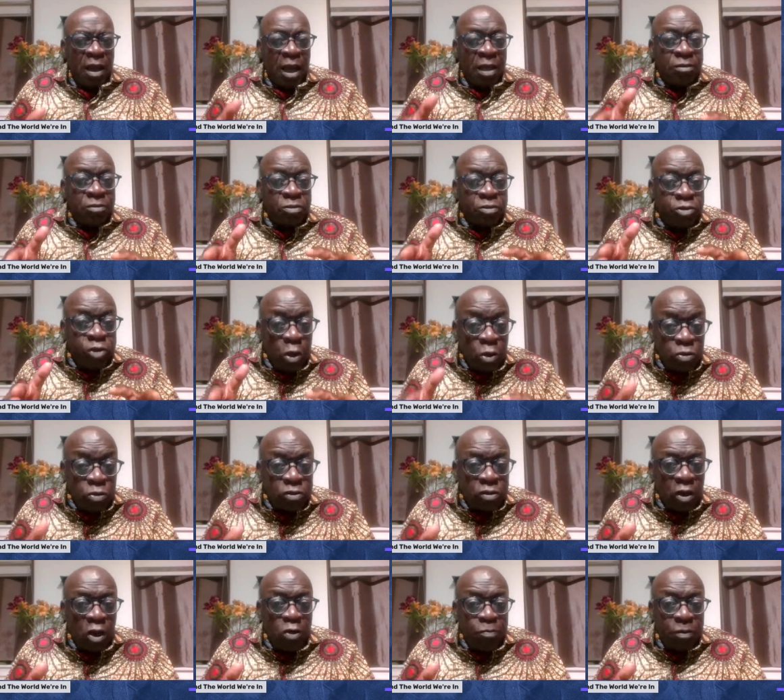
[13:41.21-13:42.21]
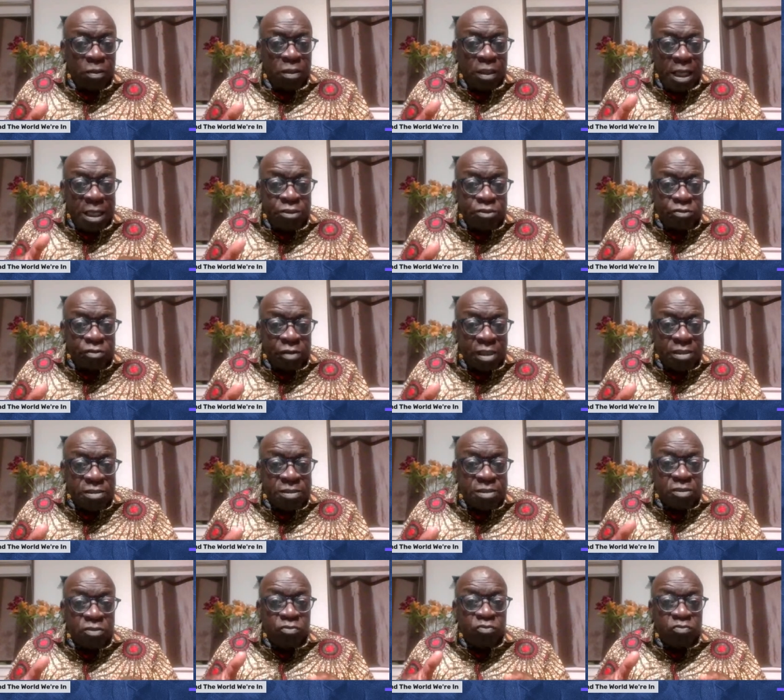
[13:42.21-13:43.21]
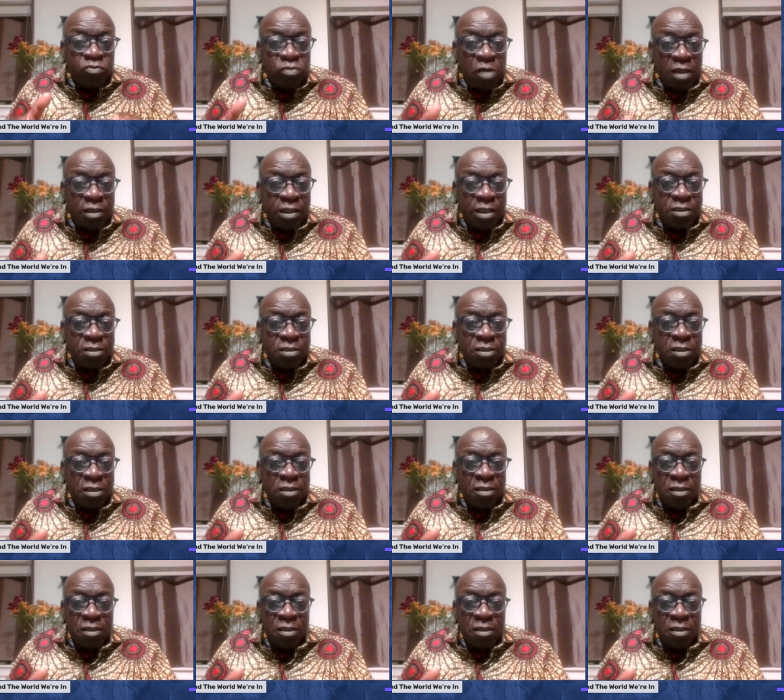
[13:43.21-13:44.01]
And those global interests that run it